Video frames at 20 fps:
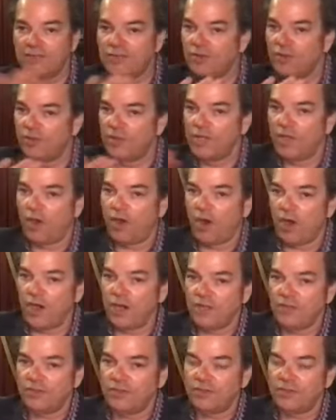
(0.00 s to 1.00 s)
So the
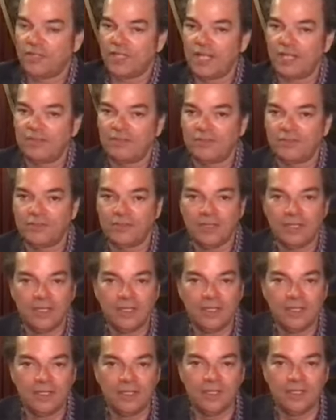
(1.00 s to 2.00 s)
artist gets
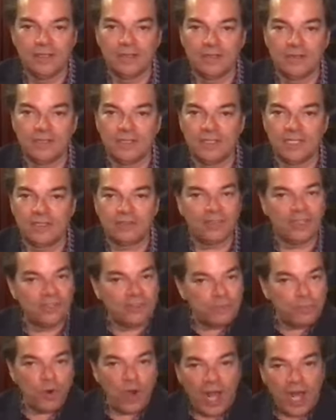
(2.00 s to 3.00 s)
it's
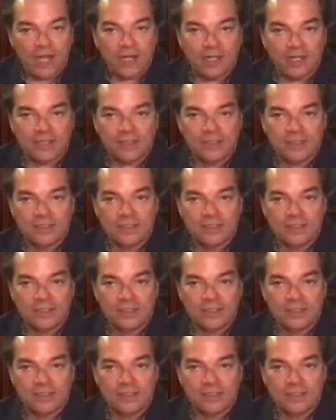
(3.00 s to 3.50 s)
his product.